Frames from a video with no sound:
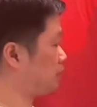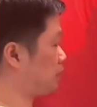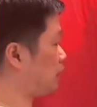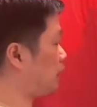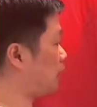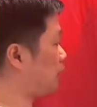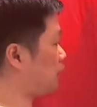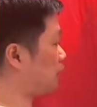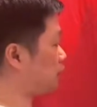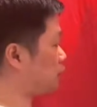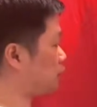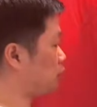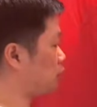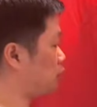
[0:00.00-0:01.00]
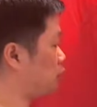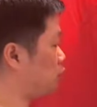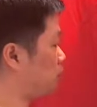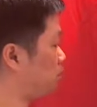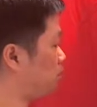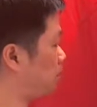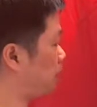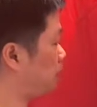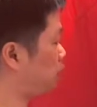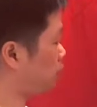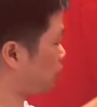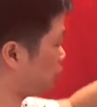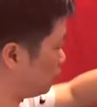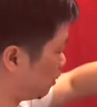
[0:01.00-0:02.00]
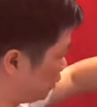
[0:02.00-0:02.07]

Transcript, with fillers: size, I'm just gonna do a bunch